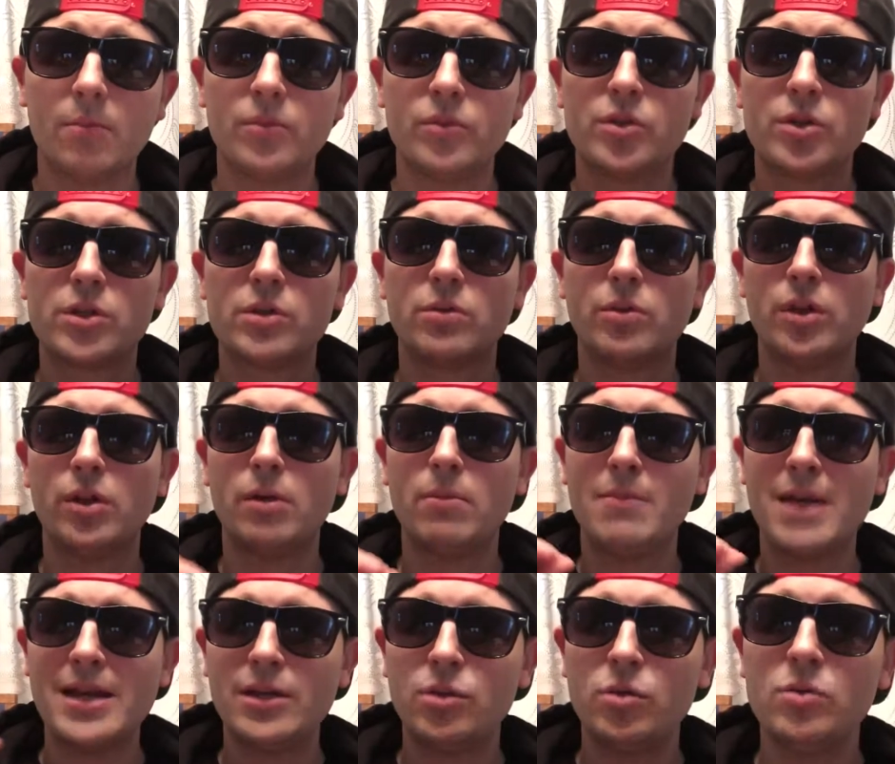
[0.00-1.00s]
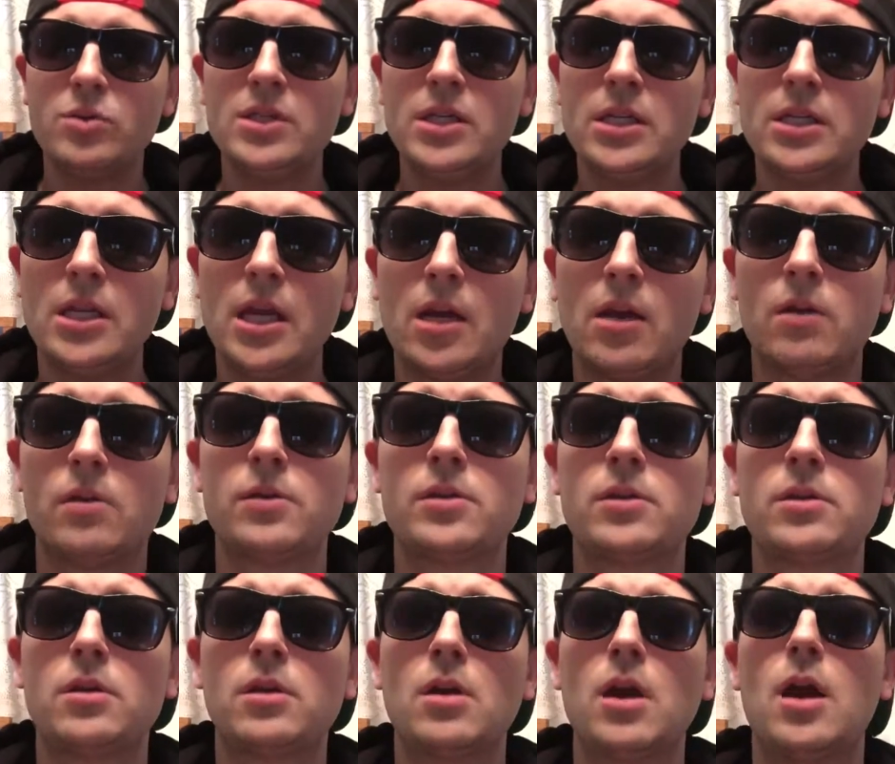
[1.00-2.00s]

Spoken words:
just little minute details.